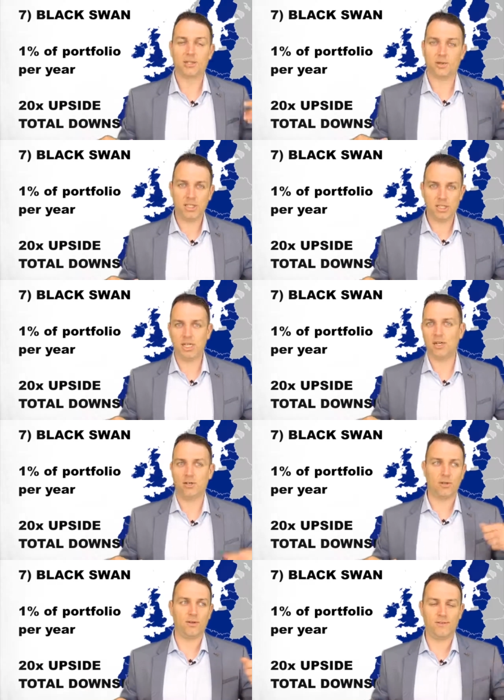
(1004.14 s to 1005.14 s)
So each
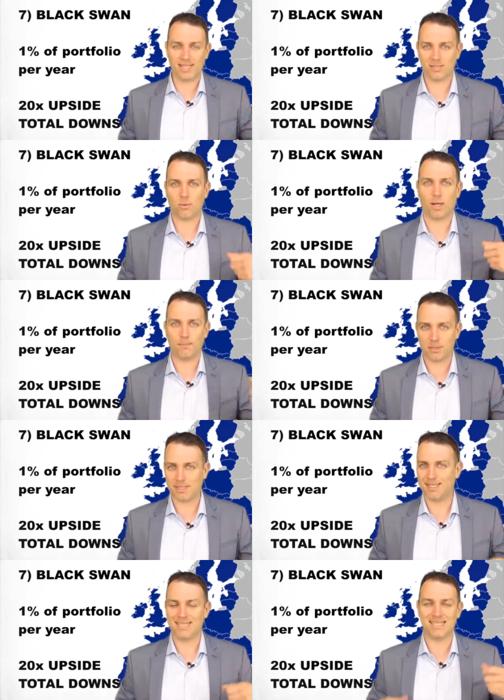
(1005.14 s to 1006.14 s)
year you invest
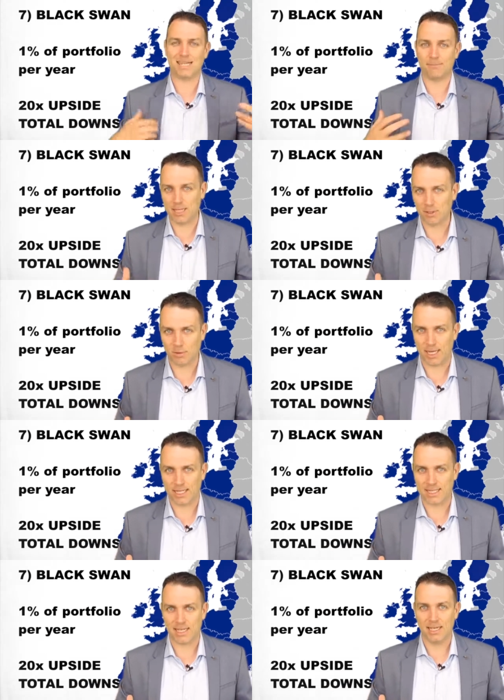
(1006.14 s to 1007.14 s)
1% in something
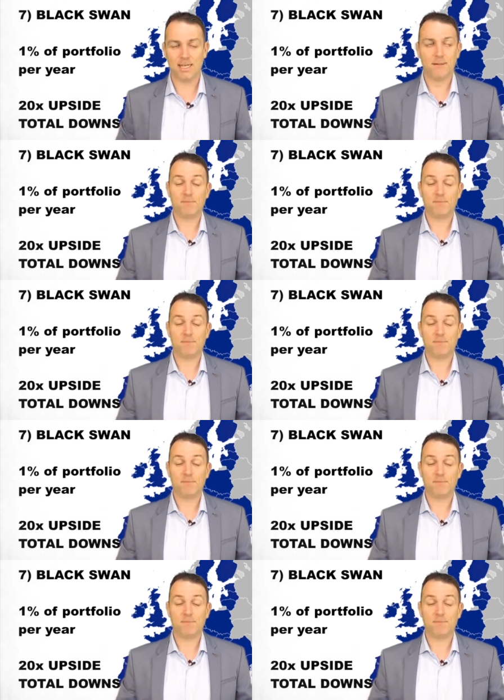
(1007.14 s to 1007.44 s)
crazy.